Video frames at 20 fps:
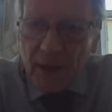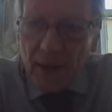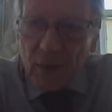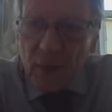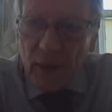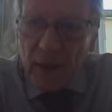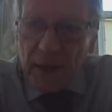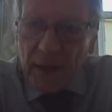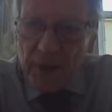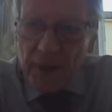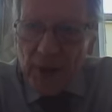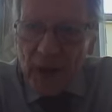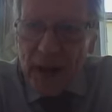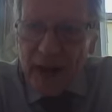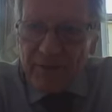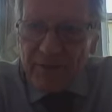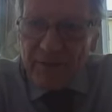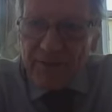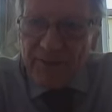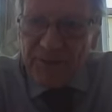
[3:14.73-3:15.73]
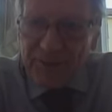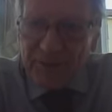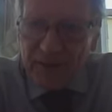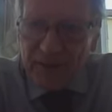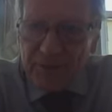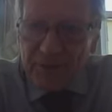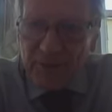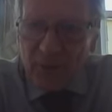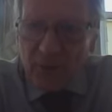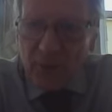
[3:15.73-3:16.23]
where you have
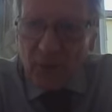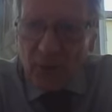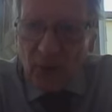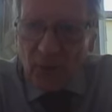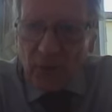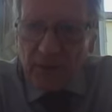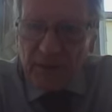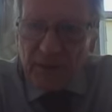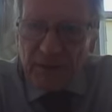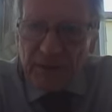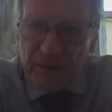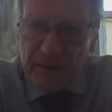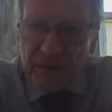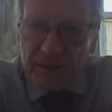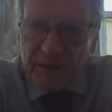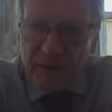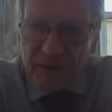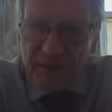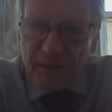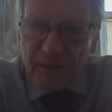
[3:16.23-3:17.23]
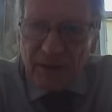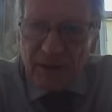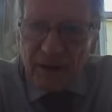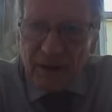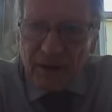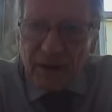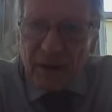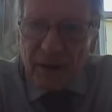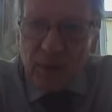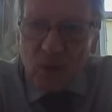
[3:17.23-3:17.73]
several of these
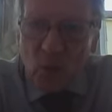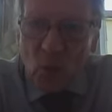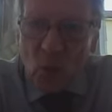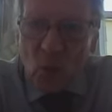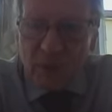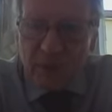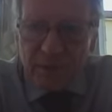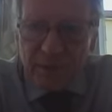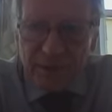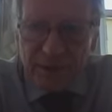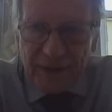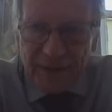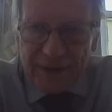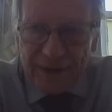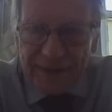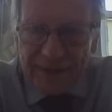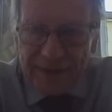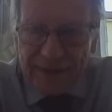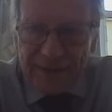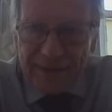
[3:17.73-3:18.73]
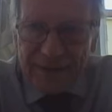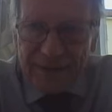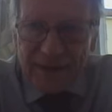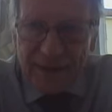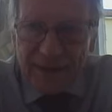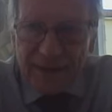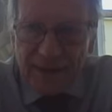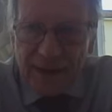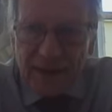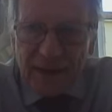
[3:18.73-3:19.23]
in one place,
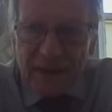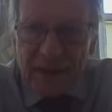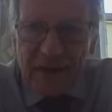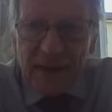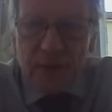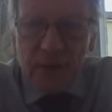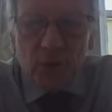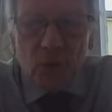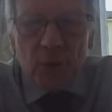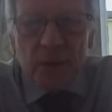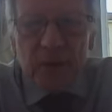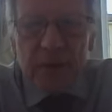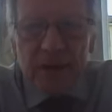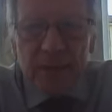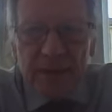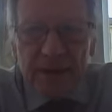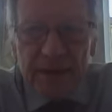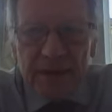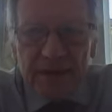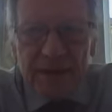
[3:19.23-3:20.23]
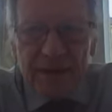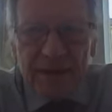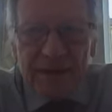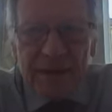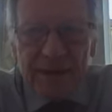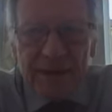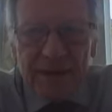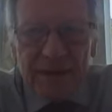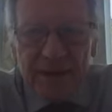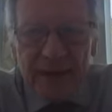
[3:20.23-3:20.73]
it normally means
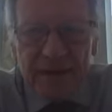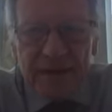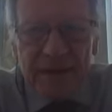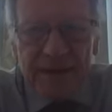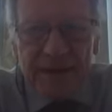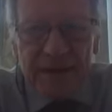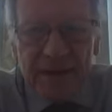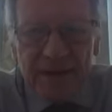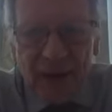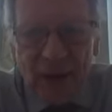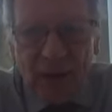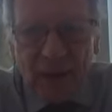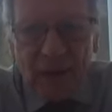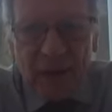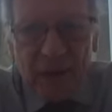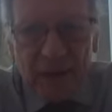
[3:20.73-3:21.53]
that there's another